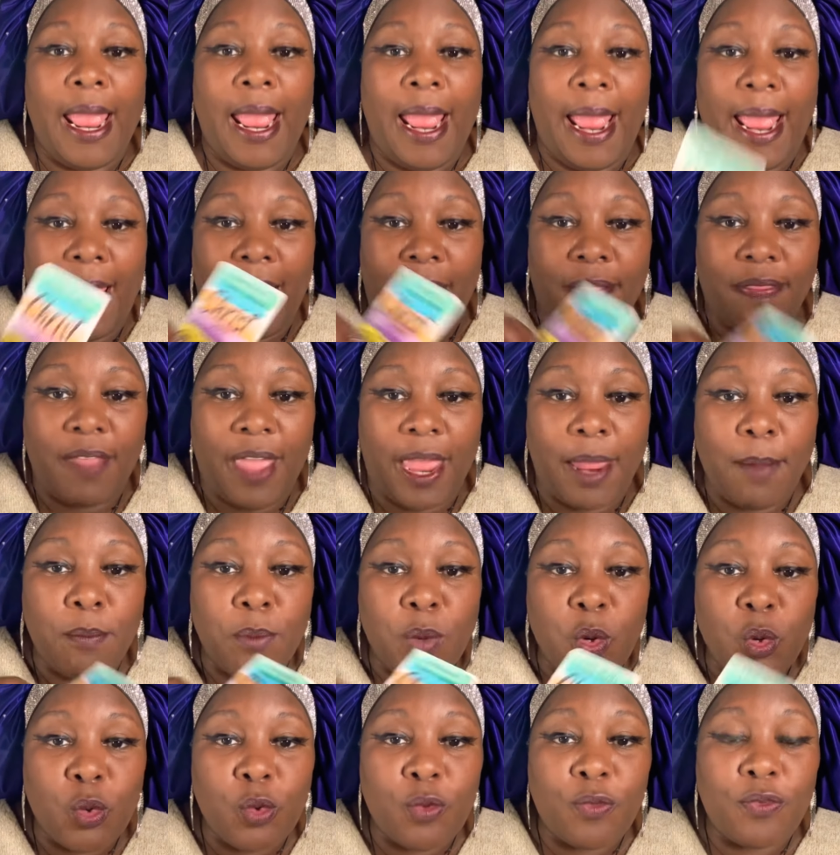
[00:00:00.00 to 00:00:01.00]
and they
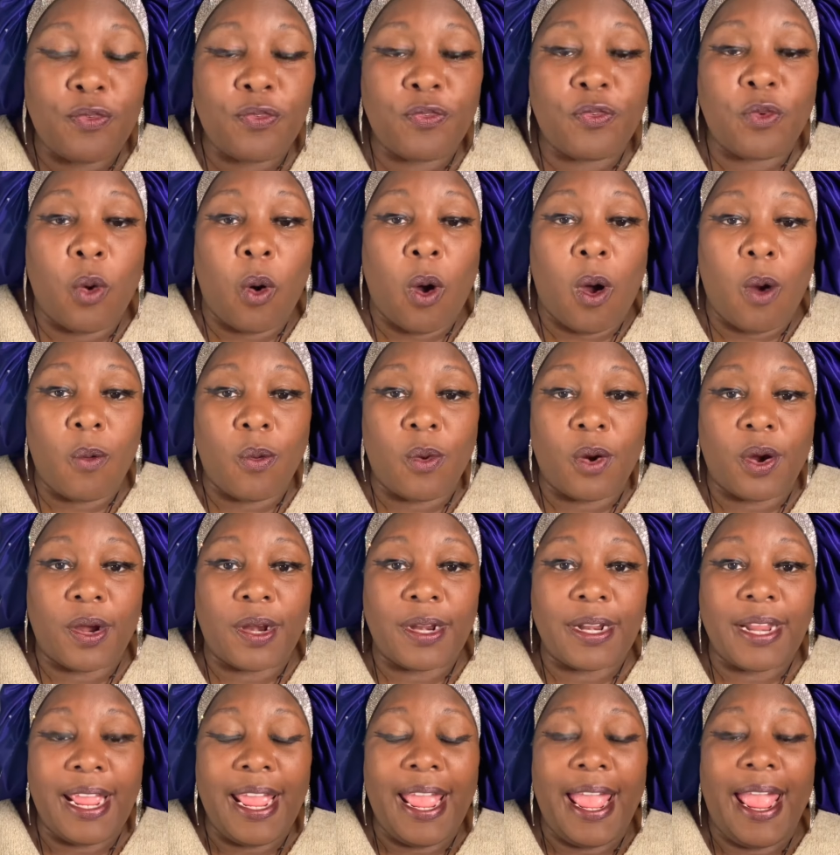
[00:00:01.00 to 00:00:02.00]
moved forward
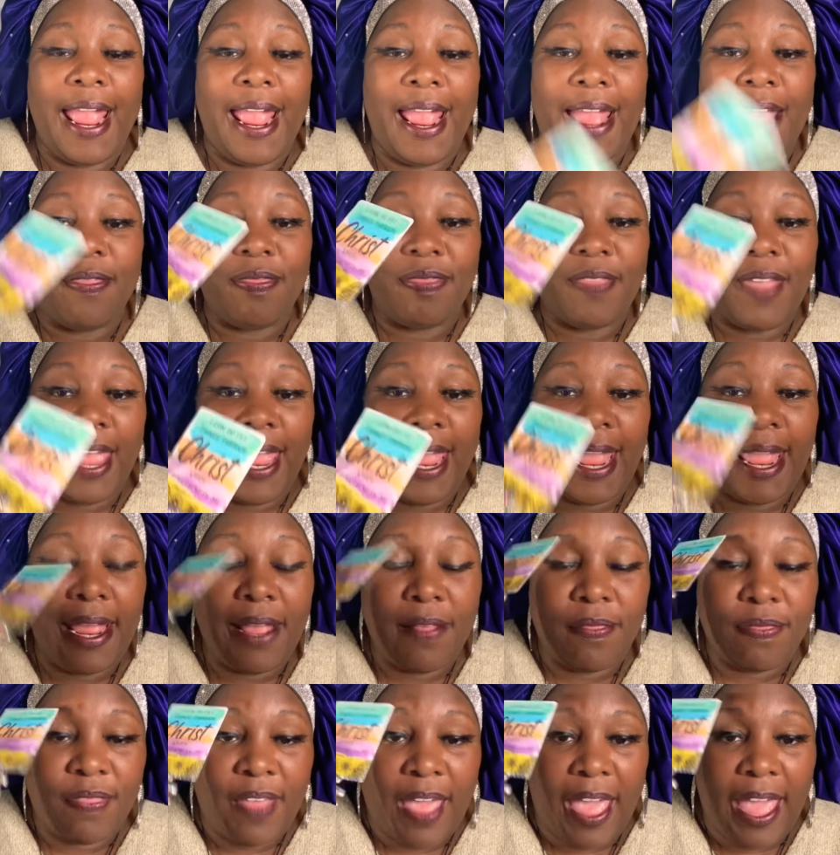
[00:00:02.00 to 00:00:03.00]
and they
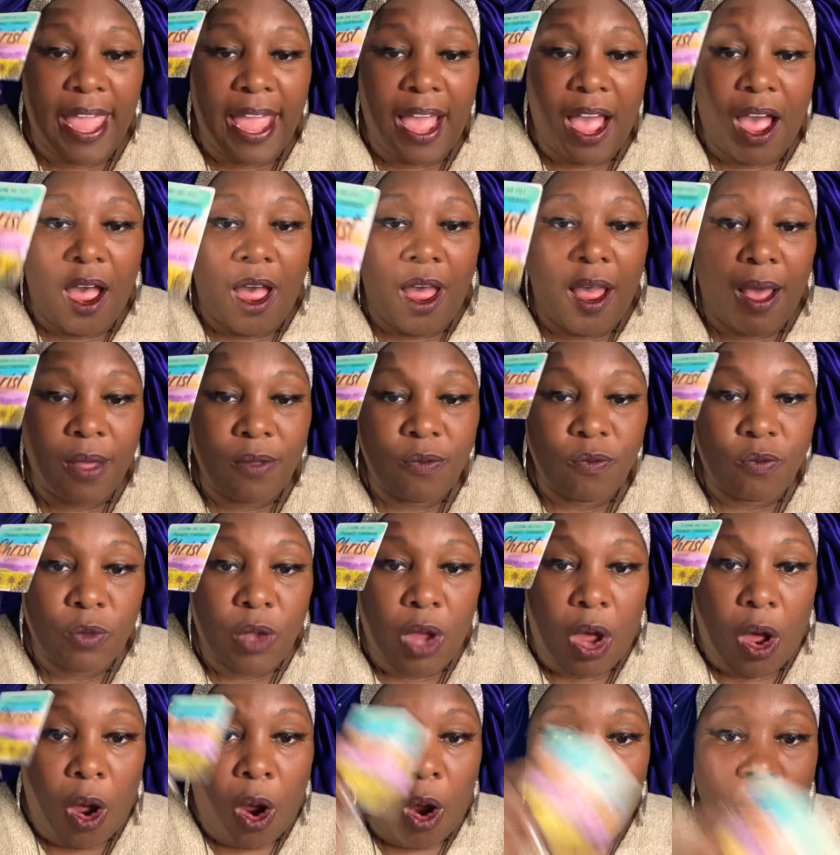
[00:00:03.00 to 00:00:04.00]
they
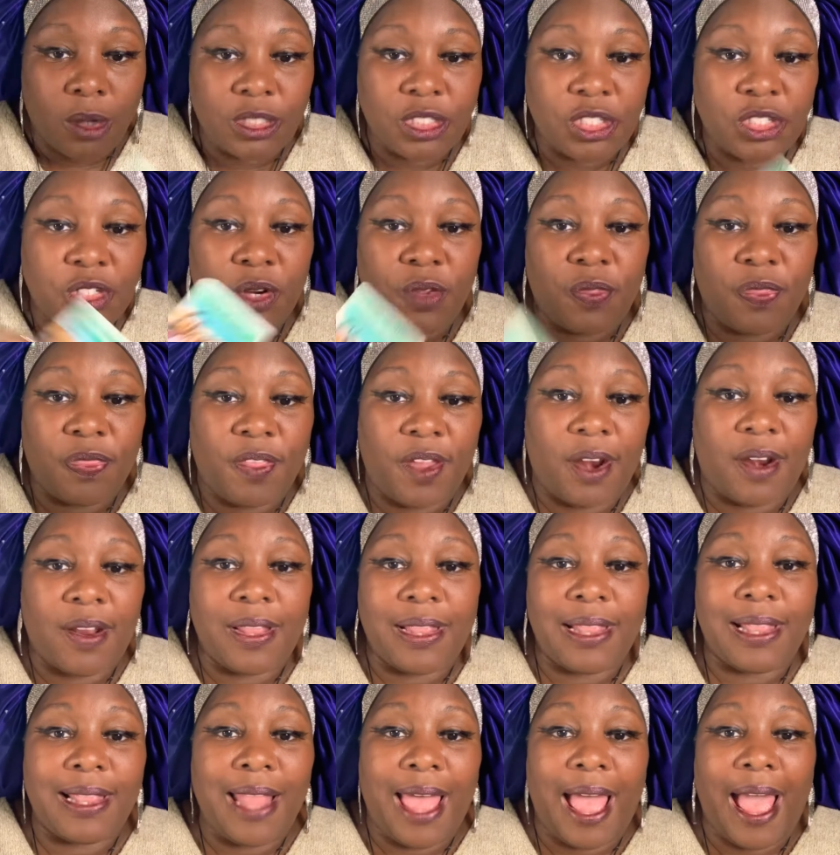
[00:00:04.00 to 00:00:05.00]
altered their
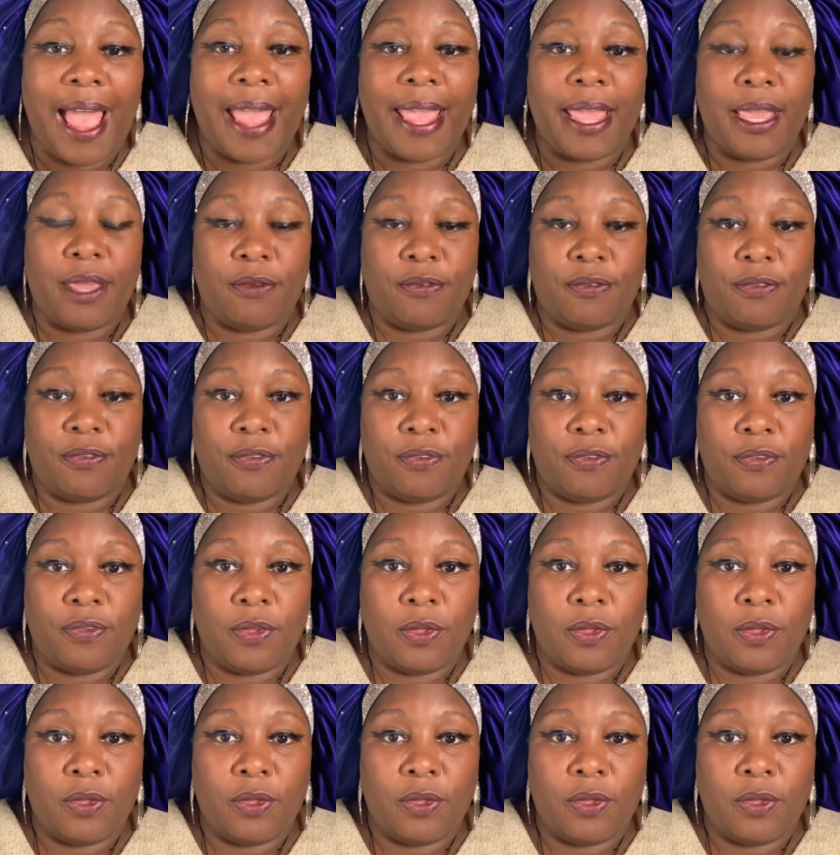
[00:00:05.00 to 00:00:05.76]
life